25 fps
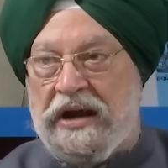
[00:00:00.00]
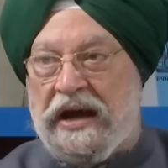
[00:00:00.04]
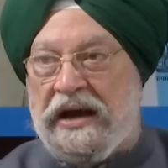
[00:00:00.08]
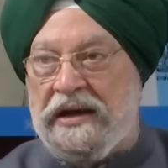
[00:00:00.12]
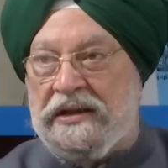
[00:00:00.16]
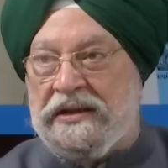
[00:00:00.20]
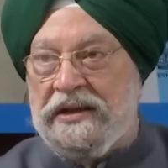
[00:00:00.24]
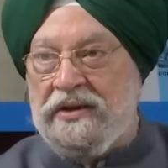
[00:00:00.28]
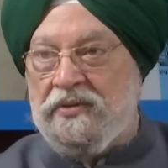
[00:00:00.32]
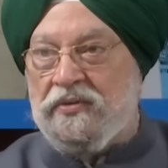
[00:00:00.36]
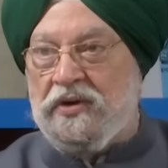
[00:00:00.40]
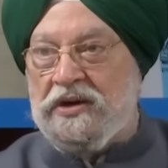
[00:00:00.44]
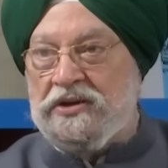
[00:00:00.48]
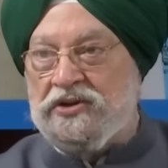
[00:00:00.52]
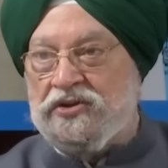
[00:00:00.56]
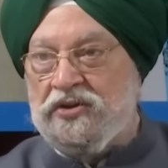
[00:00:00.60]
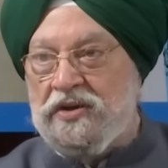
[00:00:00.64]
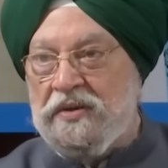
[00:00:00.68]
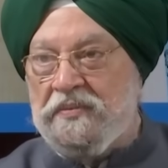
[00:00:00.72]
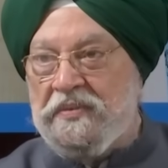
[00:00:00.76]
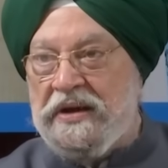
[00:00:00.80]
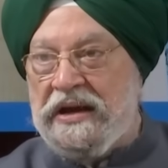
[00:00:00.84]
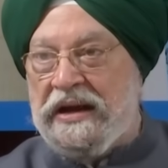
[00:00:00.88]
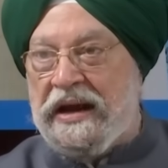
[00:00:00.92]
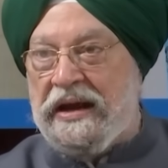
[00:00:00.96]
I think what
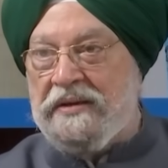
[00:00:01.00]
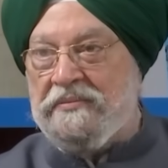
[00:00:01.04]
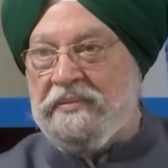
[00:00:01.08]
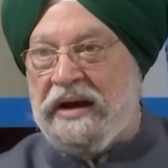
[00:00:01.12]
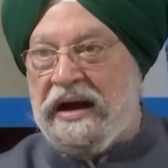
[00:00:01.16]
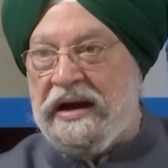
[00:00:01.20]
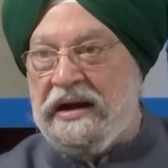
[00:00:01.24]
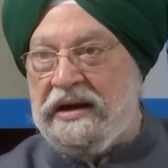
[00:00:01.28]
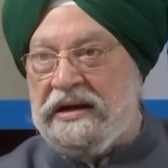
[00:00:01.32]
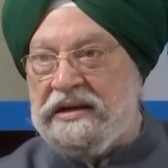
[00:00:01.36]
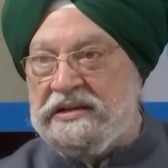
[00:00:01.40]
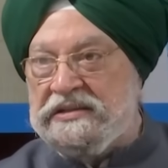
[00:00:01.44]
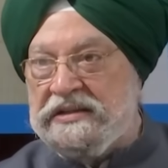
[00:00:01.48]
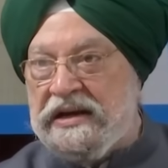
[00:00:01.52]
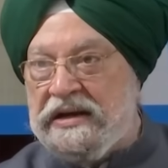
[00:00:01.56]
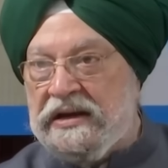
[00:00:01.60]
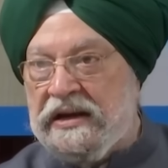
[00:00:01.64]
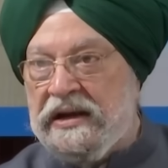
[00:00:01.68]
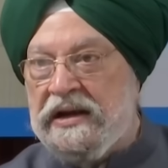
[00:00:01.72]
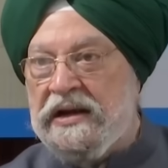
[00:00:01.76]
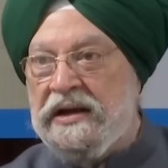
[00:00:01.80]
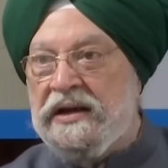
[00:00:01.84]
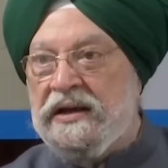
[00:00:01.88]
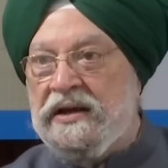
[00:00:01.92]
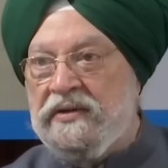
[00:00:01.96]
should be in our mind is that
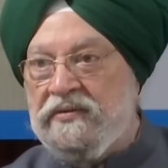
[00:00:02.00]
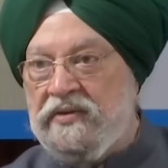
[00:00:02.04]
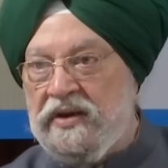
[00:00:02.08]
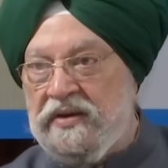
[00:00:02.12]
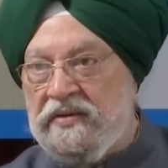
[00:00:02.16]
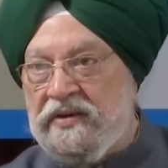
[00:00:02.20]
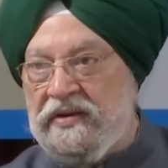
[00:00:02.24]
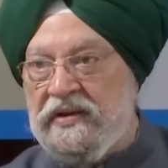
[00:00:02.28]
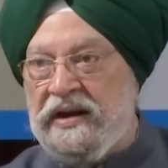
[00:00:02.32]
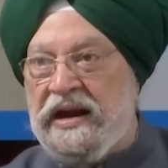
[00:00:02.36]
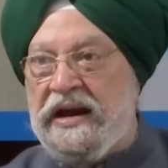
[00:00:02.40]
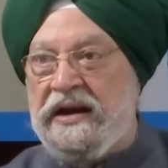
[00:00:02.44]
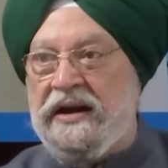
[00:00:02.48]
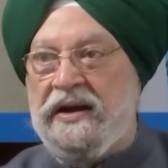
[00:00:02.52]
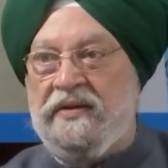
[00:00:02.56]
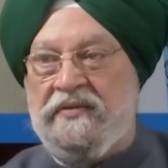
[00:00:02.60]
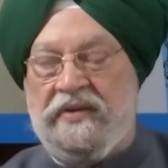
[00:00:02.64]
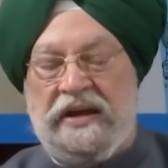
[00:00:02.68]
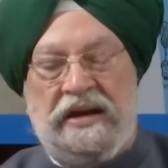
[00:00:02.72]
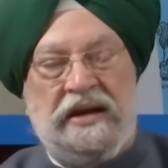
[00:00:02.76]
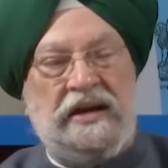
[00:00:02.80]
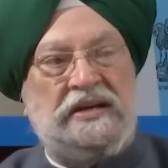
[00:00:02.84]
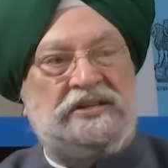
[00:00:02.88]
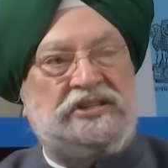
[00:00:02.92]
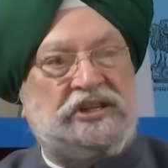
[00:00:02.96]
we will lead a
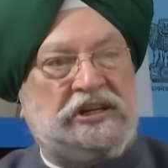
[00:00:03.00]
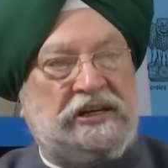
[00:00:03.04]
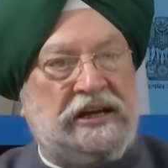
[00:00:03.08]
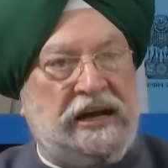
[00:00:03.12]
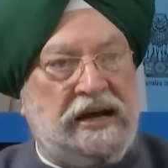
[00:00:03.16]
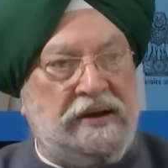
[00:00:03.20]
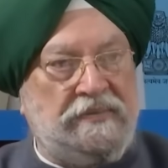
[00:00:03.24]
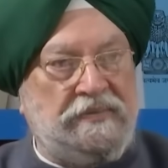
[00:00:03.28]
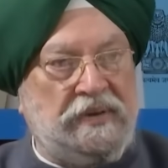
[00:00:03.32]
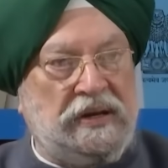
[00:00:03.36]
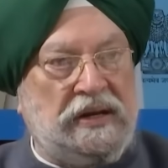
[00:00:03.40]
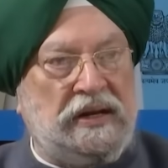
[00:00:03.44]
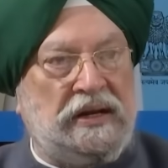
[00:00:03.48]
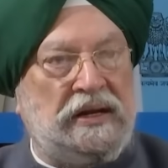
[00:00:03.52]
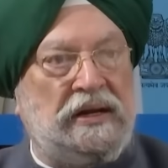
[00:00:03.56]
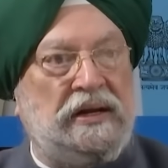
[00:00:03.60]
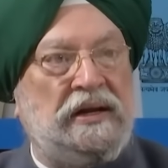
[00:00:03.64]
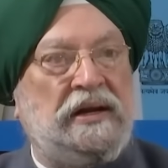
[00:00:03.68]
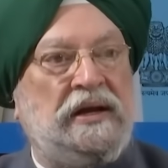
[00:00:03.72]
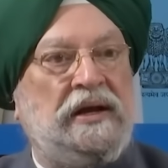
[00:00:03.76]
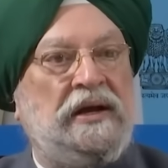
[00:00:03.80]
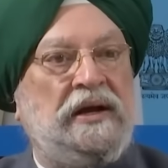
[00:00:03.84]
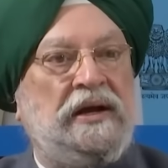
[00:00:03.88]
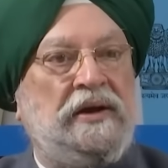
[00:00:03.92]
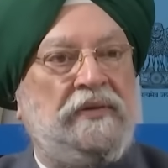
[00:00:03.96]
very stable,
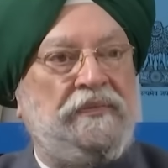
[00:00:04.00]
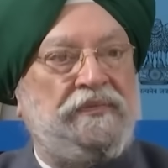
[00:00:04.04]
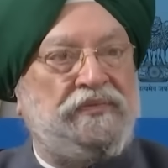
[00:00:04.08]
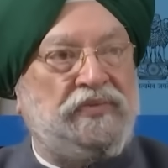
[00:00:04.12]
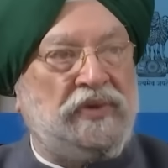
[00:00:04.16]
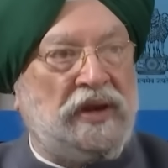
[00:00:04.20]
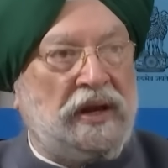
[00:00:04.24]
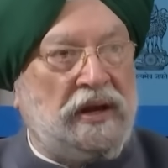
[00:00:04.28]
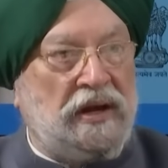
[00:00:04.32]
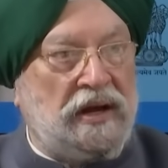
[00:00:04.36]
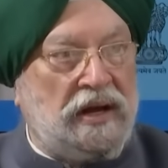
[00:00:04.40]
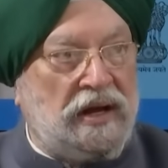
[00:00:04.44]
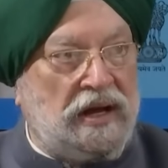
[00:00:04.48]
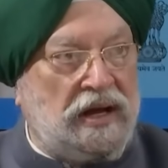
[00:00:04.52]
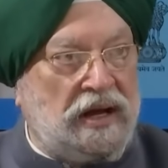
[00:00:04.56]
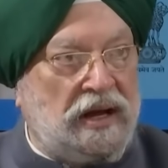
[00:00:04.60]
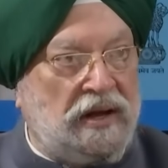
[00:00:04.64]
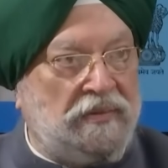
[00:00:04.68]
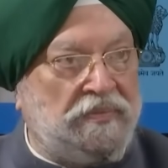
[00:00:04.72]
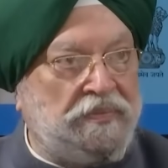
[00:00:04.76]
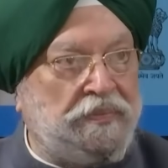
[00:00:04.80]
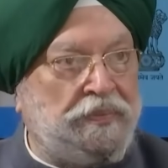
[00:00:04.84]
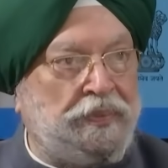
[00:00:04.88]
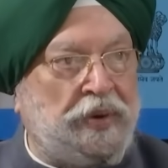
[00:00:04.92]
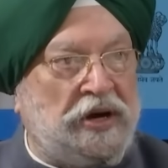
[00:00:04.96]

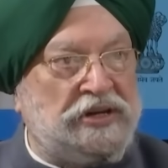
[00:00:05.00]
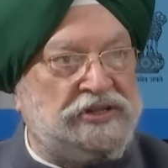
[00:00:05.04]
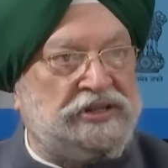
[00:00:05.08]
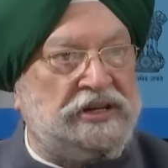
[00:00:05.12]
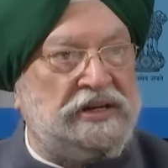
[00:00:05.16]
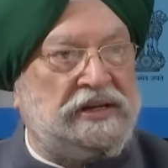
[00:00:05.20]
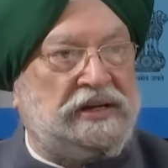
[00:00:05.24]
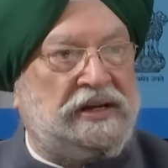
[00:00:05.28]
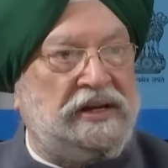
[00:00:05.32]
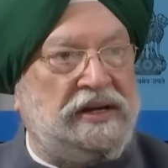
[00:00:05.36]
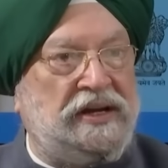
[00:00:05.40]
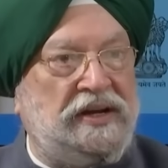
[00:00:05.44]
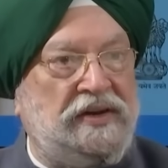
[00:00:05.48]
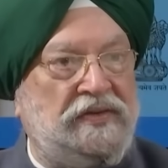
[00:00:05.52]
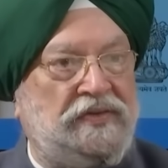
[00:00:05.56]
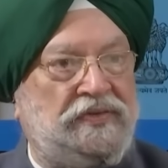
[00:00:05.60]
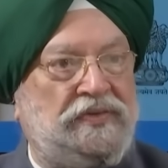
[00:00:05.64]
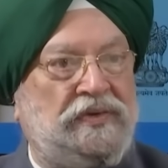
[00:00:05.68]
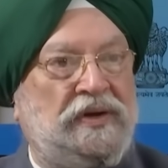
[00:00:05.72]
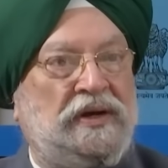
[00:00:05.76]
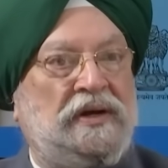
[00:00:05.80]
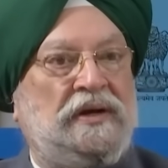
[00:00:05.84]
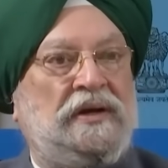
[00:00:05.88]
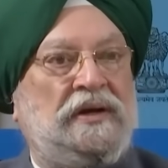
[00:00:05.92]
uh, positive,